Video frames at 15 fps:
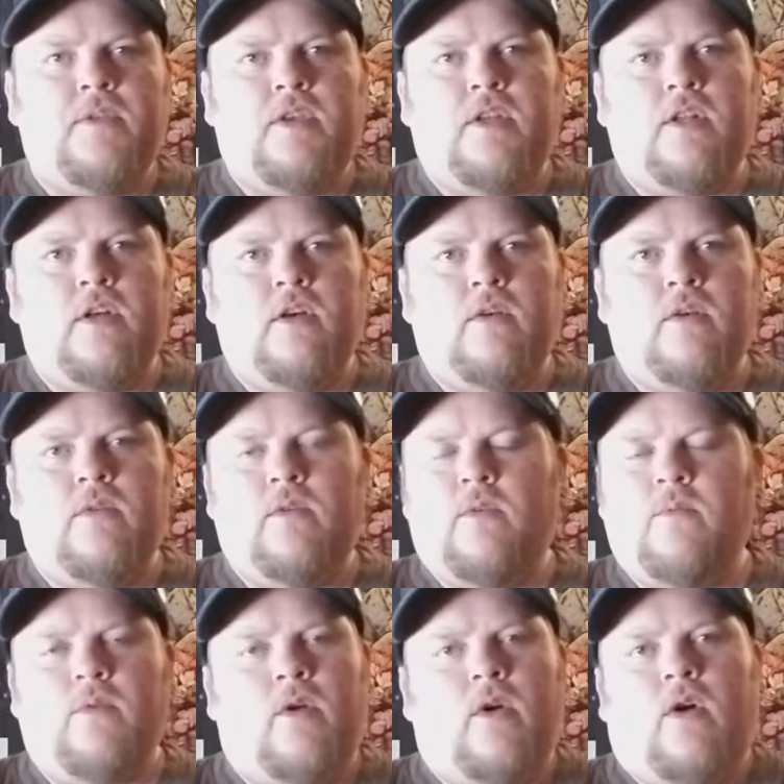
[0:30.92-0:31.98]
You know,
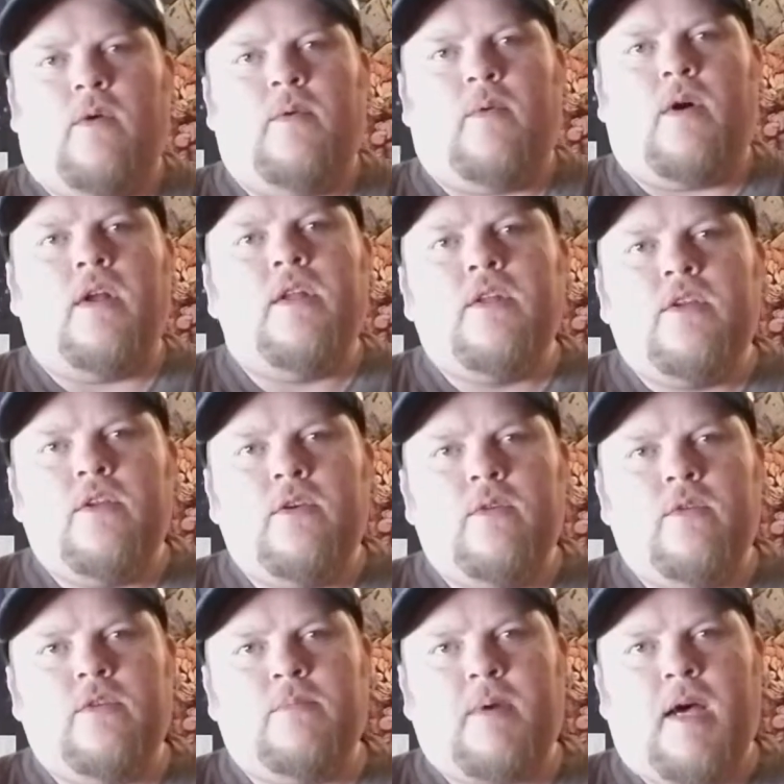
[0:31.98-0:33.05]
all we wanted to do
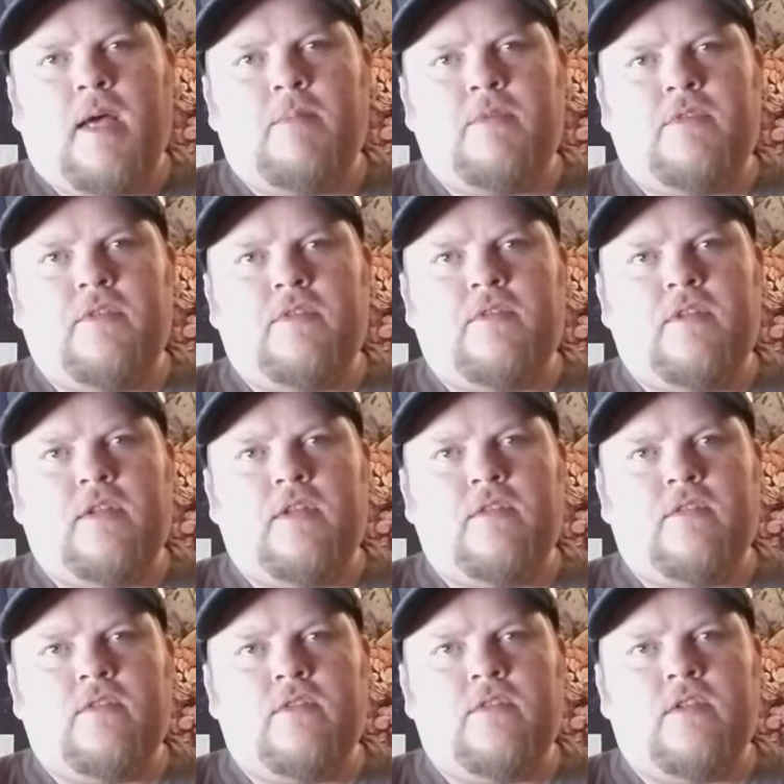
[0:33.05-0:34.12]
was buy music CDs as
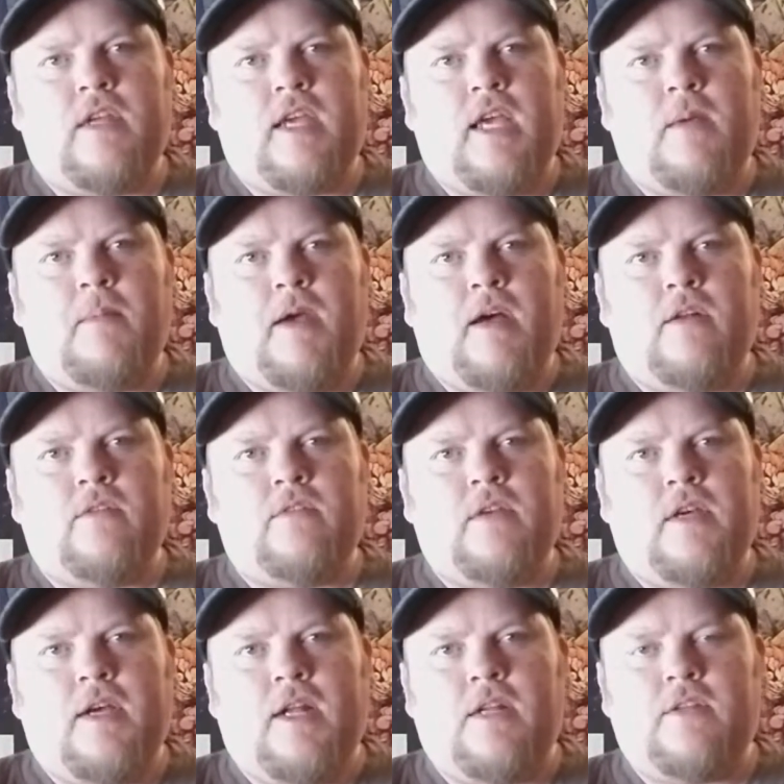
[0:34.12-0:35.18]
soon as they came out. So
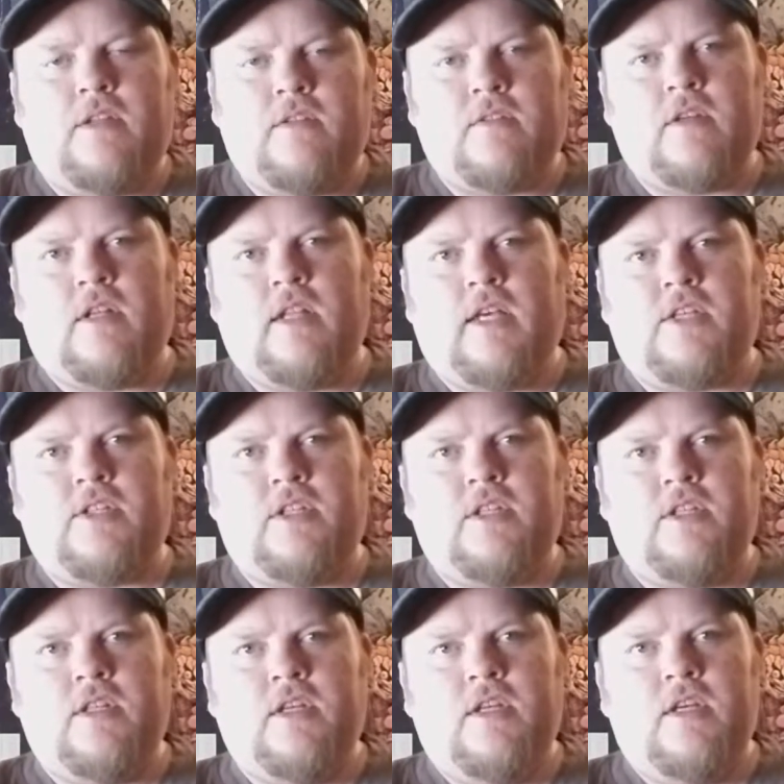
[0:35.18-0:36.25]
I got a decent
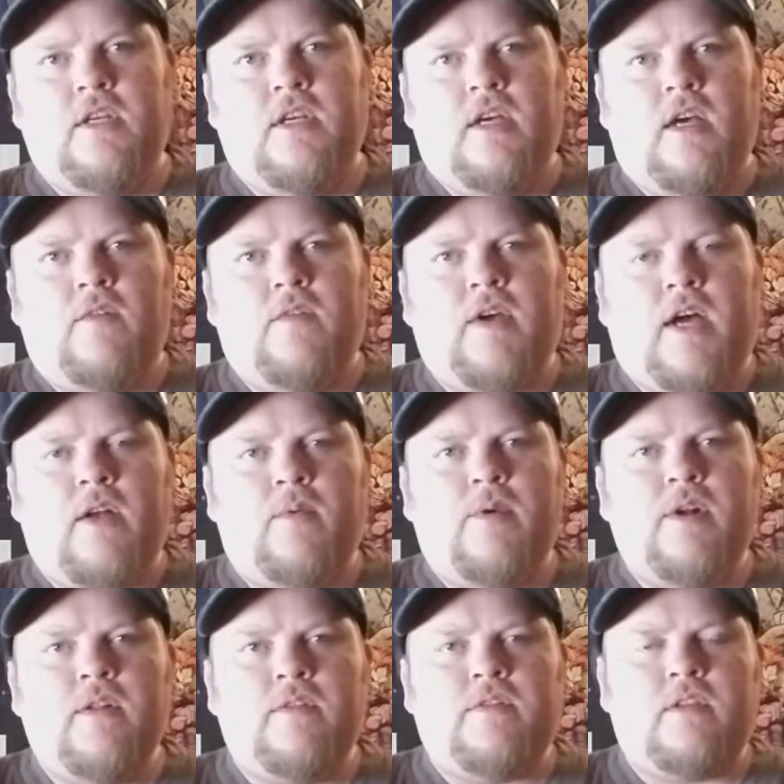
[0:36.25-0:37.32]
collection. I've gotten
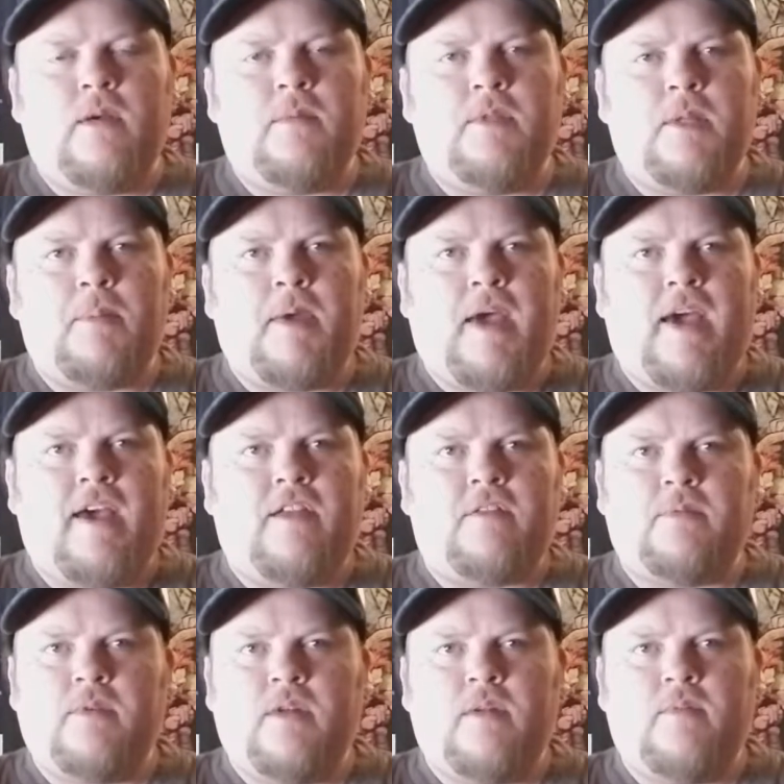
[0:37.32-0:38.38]
rid of some in the past,
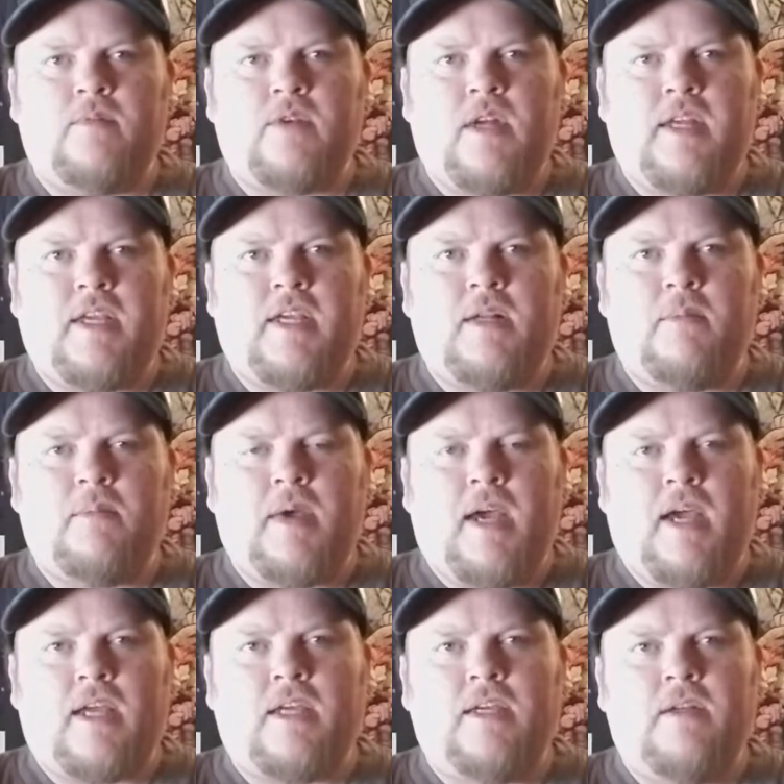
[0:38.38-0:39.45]
but I'm trying to get them
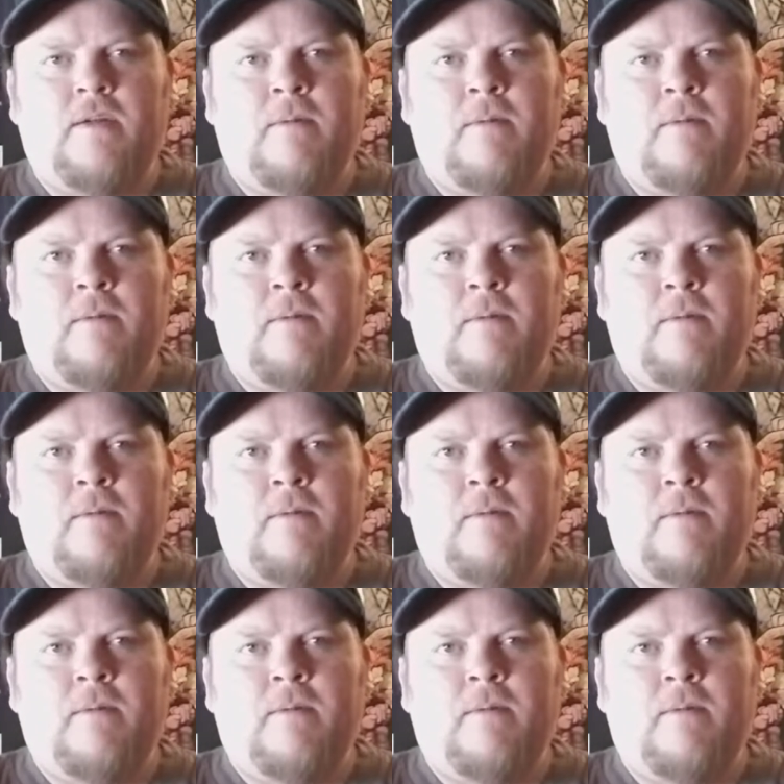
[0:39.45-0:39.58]
back.